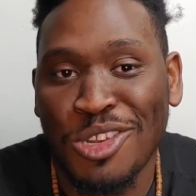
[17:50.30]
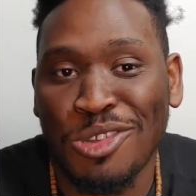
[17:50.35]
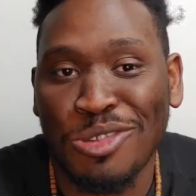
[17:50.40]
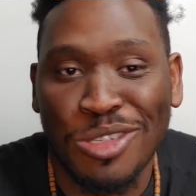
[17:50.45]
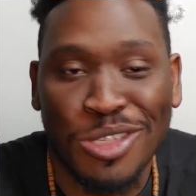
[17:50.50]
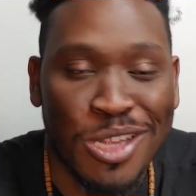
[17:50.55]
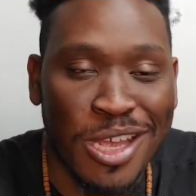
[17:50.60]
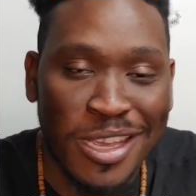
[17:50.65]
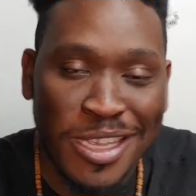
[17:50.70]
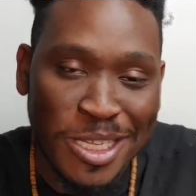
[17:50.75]

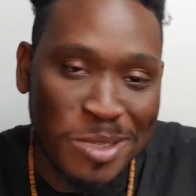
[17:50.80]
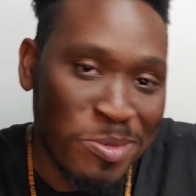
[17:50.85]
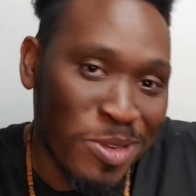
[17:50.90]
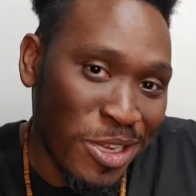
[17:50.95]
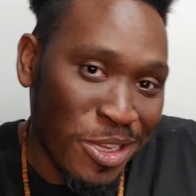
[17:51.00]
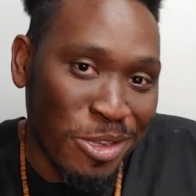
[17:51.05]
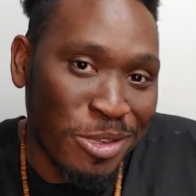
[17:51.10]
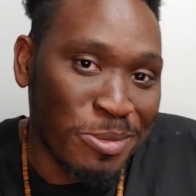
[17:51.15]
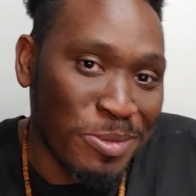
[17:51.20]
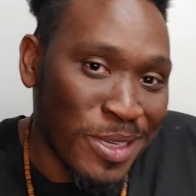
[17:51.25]
so I can spend
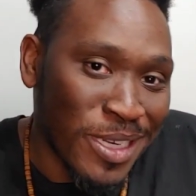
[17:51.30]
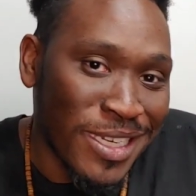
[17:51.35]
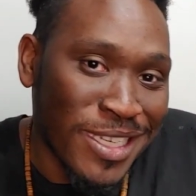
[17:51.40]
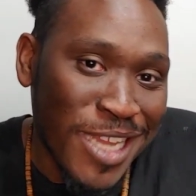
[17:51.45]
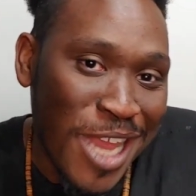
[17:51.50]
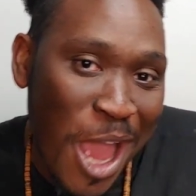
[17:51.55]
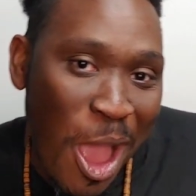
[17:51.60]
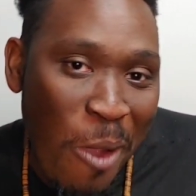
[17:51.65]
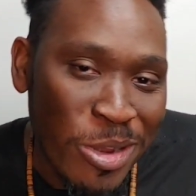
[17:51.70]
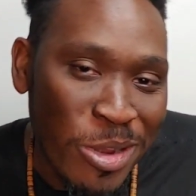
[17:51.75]
a little bit of
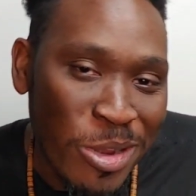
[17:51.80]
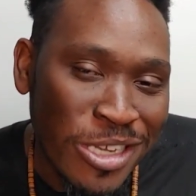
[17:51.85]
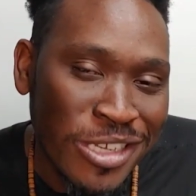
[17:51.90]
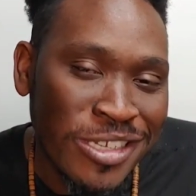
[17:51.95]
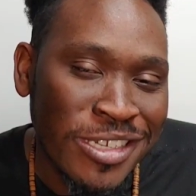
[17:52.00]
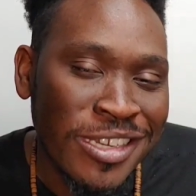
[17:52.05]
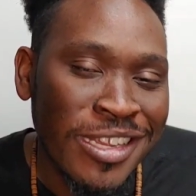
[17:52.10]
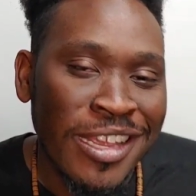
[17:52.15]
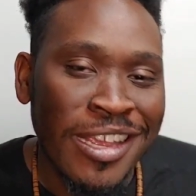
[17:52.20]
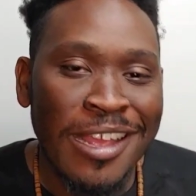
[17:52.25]
time with
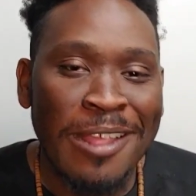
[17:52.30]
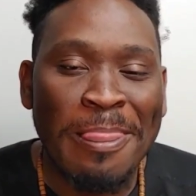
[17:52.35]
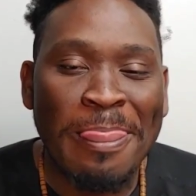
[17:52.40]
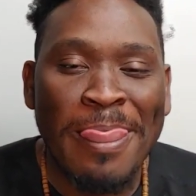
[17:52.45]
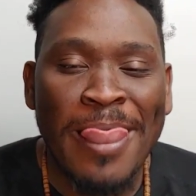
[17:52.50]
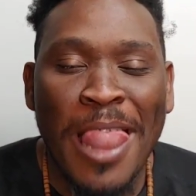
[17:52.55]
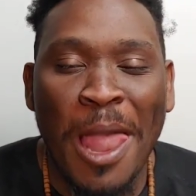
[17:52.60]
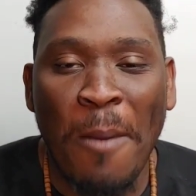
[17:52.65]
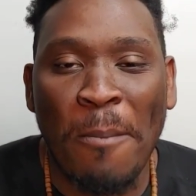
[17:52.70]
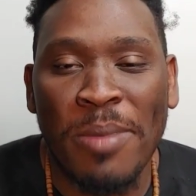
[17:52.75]
you.
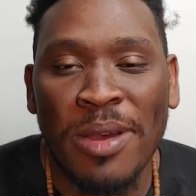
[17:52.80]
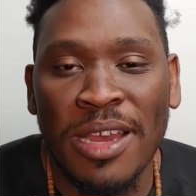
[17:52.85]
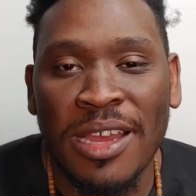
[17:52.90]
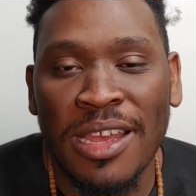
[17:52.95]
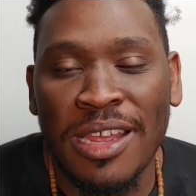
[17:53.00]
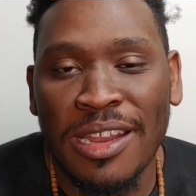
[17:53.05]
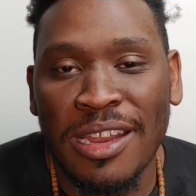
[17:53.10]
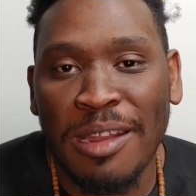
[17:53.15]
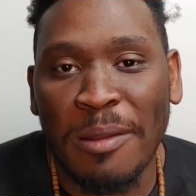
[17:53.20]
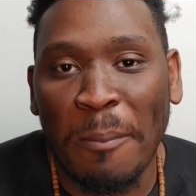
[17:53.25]

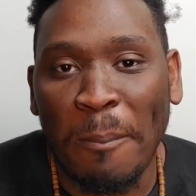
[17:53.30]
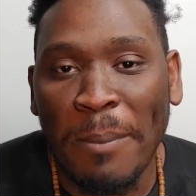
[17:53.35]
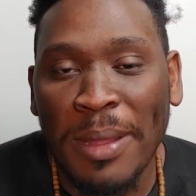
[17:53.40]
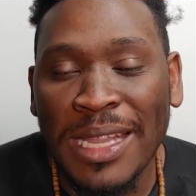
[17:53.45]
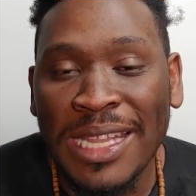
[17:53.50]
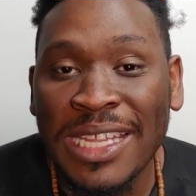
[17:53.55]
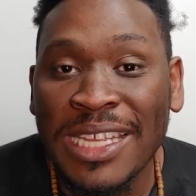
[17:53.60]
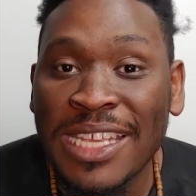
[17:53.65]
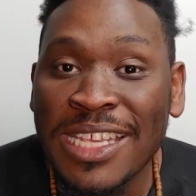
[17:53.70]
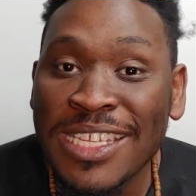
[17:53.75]
But
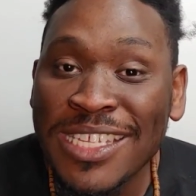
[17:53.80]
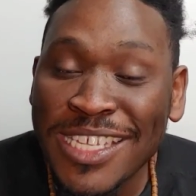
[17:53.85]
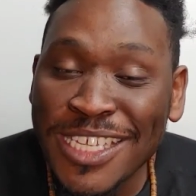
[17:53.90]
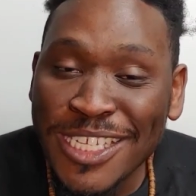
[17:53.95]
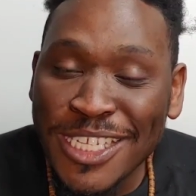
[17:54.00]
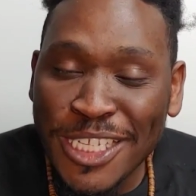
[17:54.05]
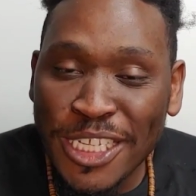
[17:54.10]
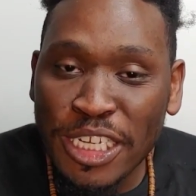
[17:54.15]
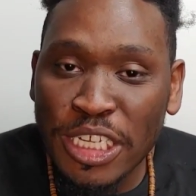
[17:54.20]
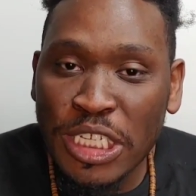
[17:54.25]
please
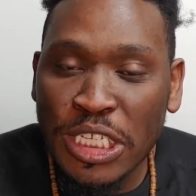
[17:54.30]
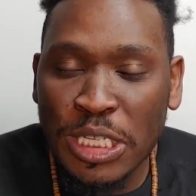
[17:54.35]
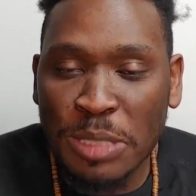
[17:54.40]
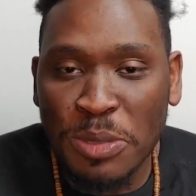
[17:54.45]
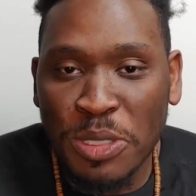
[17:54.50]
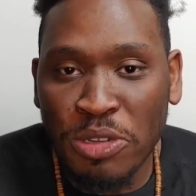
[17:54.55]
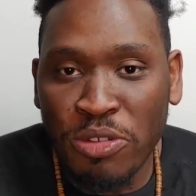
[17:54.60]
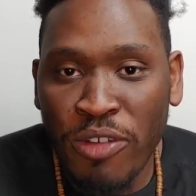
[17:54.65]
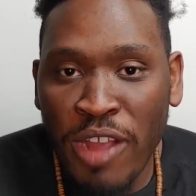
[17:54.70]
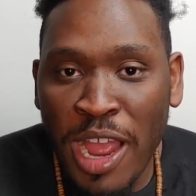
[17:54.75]
consider
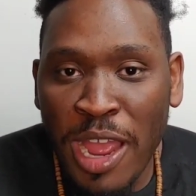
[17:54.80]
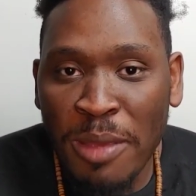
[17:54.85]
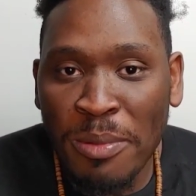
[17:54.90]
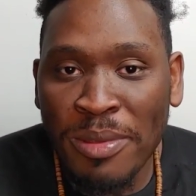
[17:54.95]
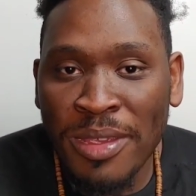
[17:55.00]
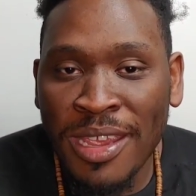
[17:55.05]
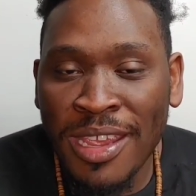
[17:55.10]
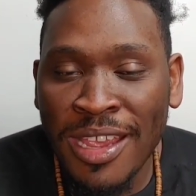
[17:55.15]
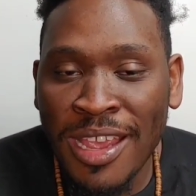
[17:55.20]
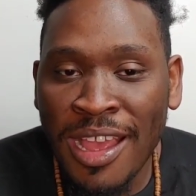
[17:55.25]

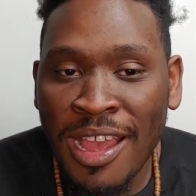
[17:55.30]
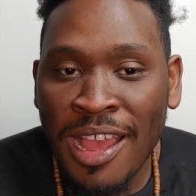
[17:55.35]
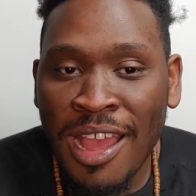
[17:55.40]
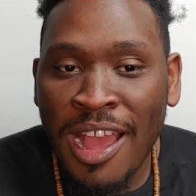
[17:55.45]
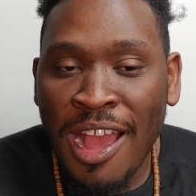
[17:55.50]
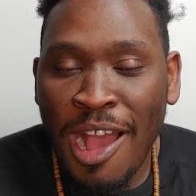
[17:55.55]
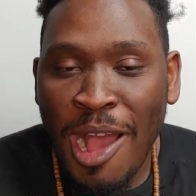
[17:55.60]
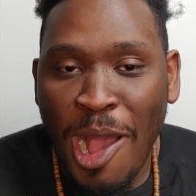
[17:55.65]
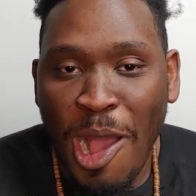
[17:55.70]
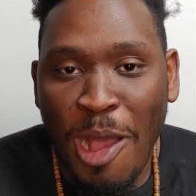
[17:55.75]
subscribing.
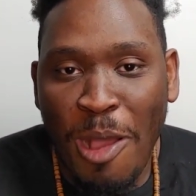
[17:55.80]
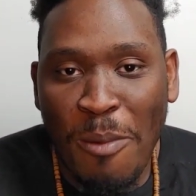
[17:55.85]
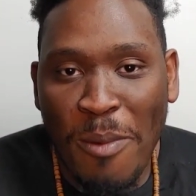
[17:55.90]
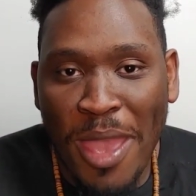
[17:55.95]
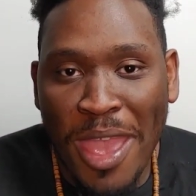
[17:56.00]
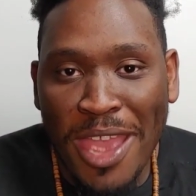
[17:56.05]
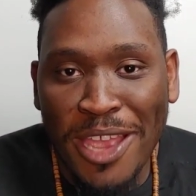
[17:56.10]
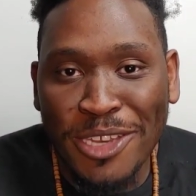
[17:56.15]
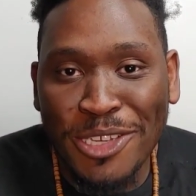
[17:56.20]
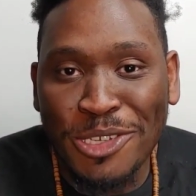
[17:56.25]

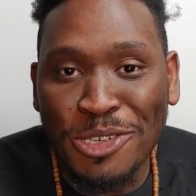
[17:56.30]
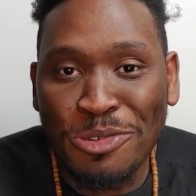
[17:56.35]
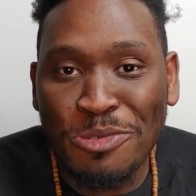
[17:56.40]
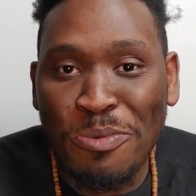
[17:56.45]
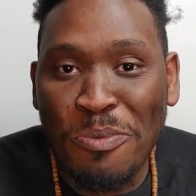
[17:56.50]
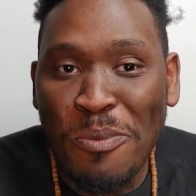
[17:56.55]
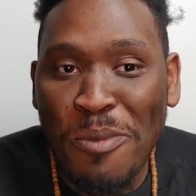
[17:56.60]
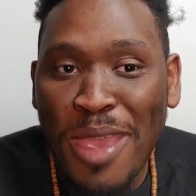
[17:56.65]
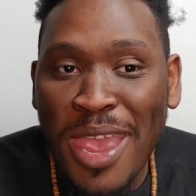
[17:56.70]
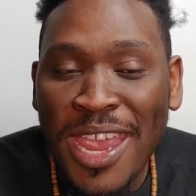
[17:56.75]
As you
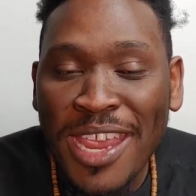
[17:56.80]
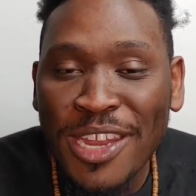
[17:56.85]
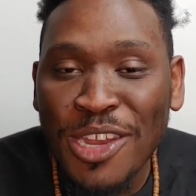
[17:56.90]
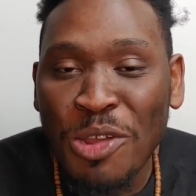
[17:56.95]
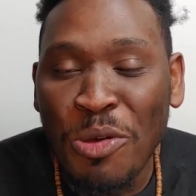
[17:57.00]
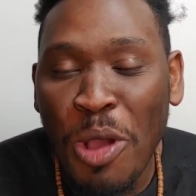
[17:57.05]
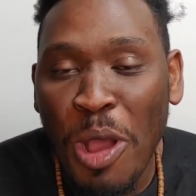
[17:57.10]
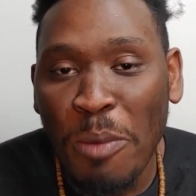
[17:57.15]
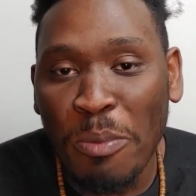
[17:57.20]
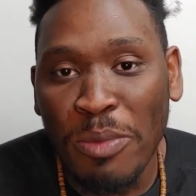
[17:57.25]
may
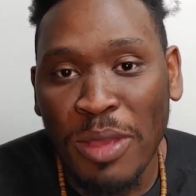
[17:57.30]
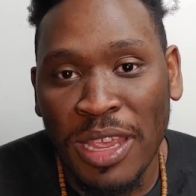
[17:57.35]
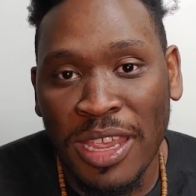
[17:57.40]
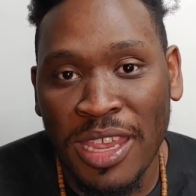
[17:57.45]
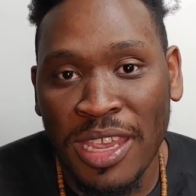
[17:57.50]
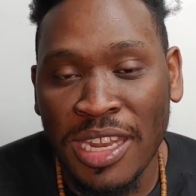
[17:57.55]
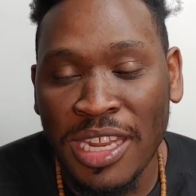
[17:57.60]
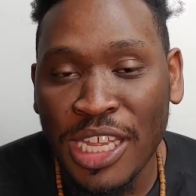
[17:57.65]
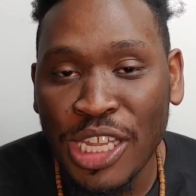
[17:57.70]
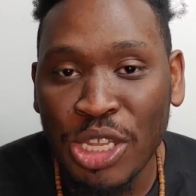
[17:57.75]
know, I'm
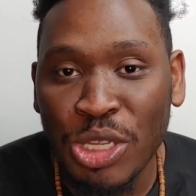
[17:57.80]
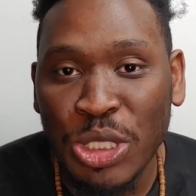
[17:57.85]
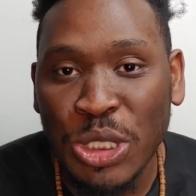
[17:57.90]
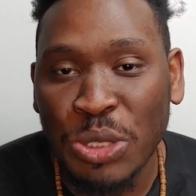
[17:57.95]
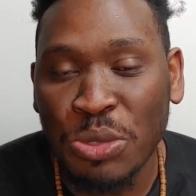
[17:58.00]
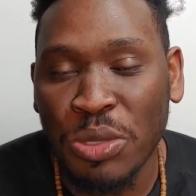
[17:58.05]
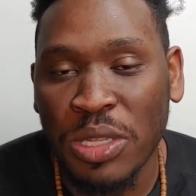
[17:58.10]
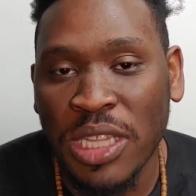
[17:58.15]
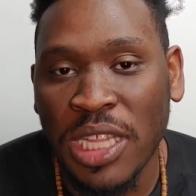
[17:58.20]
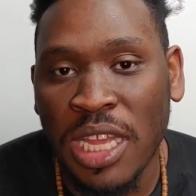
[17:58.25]
getting close
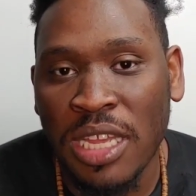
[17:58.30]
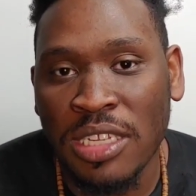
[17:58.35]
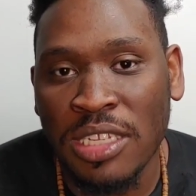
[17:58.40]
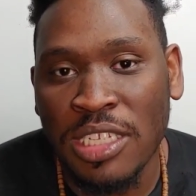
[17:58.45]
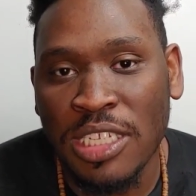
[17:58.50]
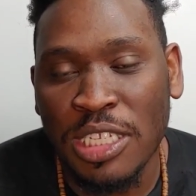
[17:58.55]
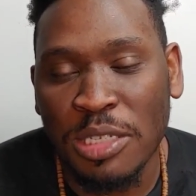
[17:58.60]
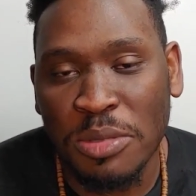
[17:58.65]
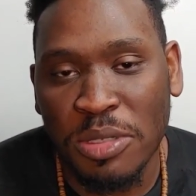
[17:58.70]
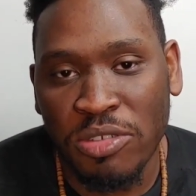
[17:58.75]
to 1,000
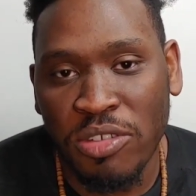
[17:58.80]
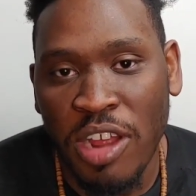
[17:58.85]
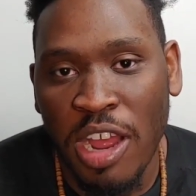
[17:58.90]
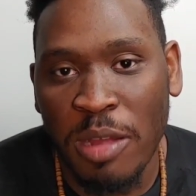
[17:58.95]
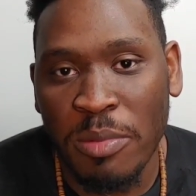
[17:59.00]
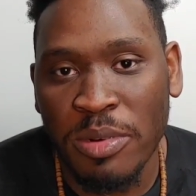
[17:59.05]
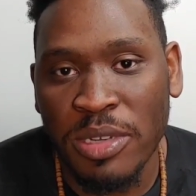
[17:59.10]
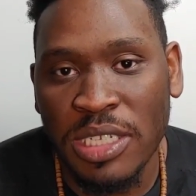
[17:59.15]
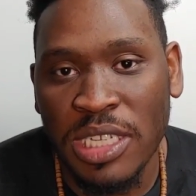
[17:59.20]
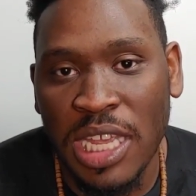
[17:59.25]

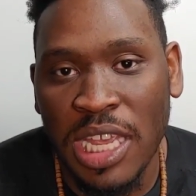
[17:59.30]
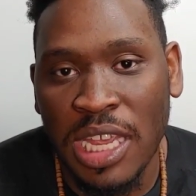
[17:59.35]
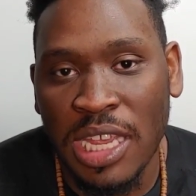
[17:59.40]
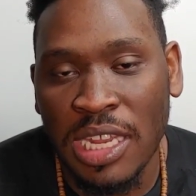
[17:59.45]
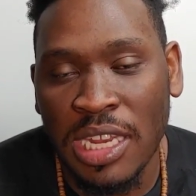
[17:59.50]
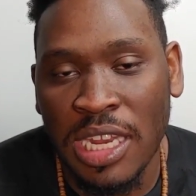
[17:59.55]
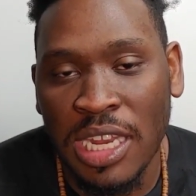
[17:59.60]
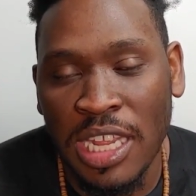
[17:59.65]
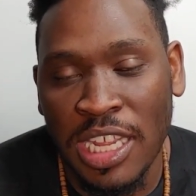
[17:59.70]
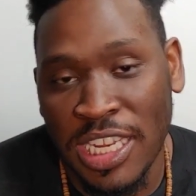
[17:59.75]
subscribers,
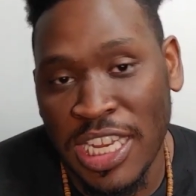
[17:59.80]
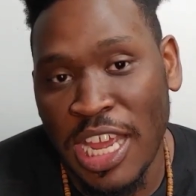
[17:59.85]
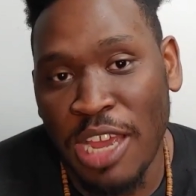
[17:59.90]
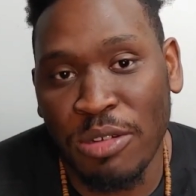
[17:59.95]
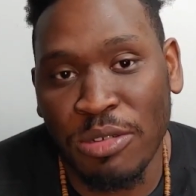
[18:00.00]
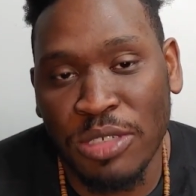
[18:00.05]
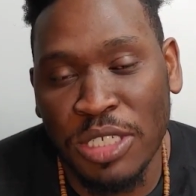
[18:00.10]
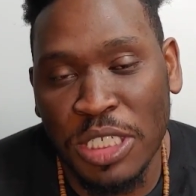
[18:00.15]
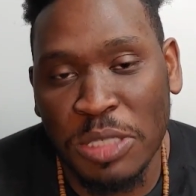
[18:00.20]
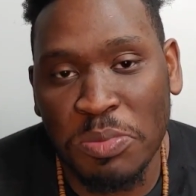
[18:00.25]
and that
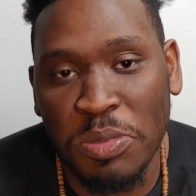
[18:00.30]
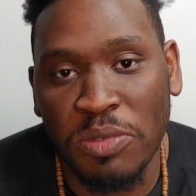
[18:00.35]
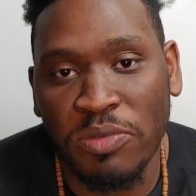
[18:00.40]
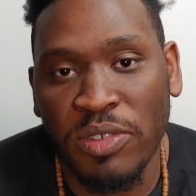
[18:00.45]
would just be